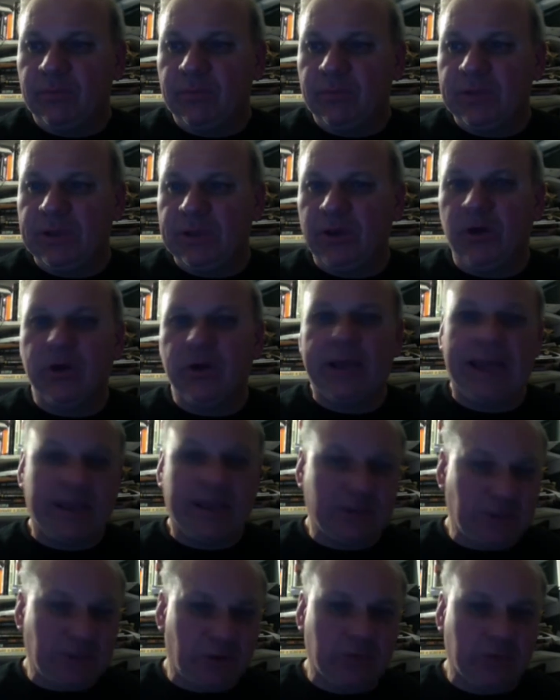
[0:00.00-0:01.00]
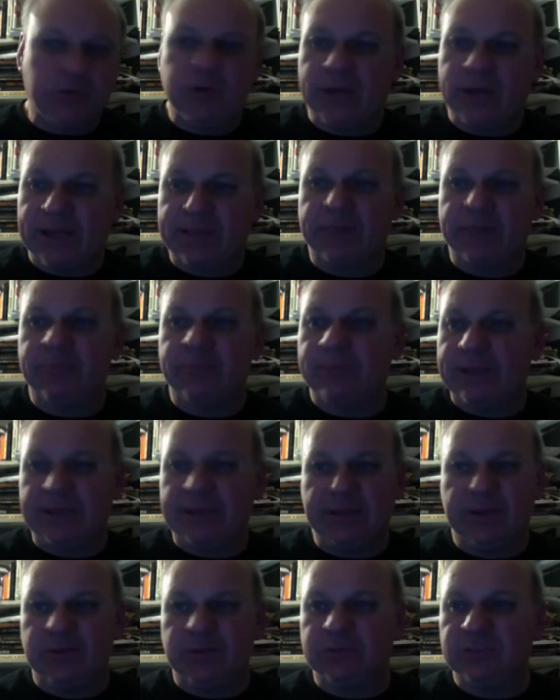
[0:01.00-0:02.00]
Go. You got the
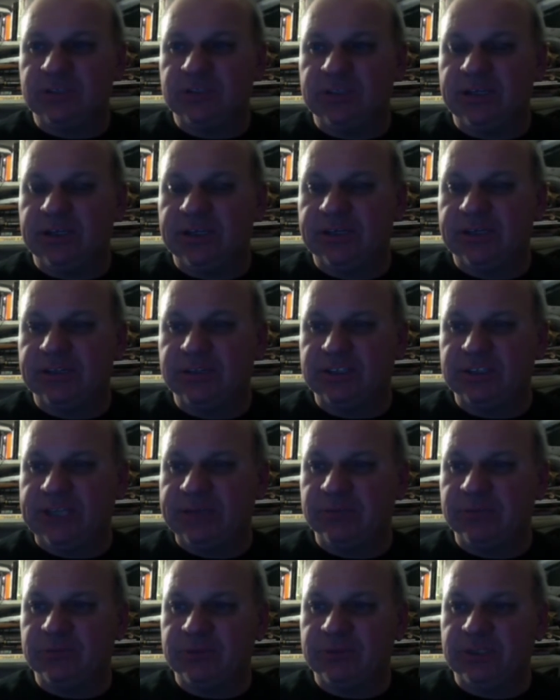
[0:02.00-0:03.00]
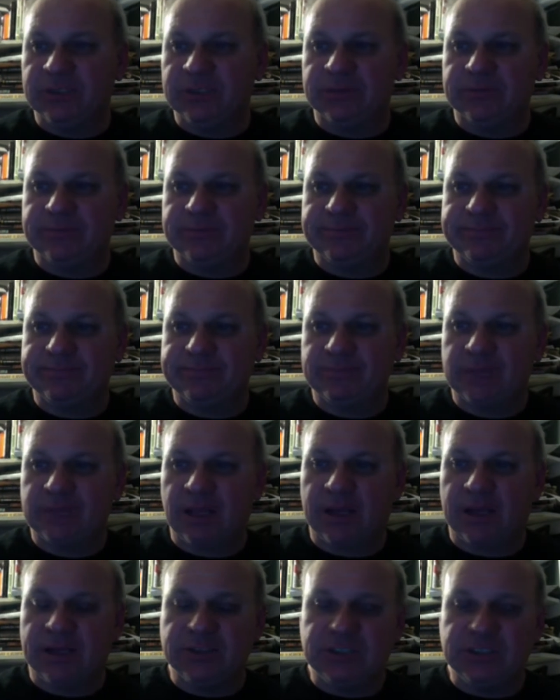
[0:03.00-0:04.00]

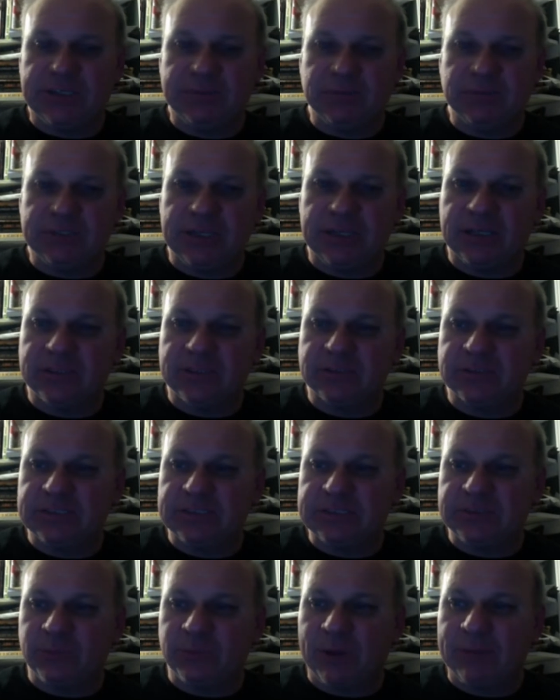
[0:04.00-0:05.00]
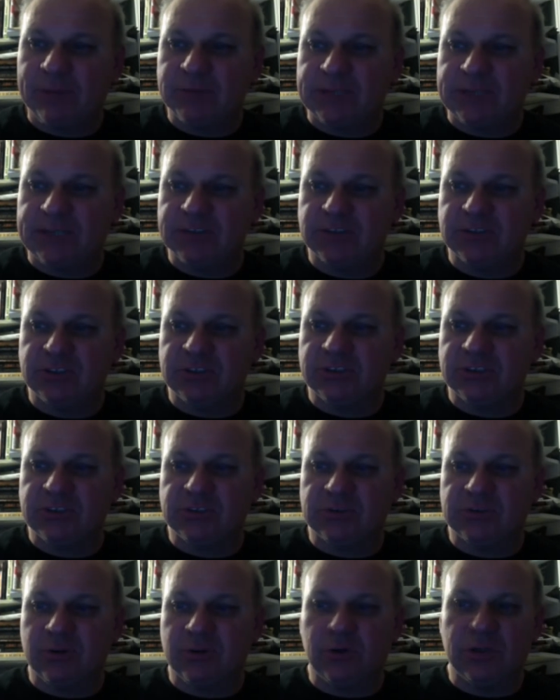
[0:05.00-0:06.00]
James Dillon's his website.
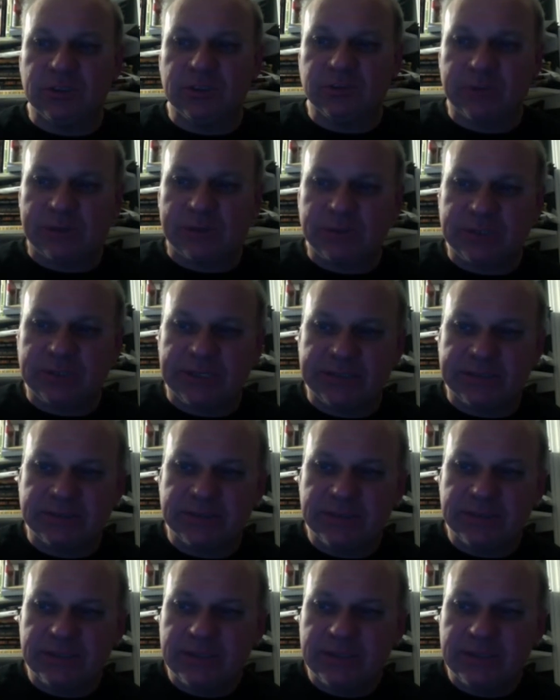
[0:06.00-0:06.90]
Just Google his website.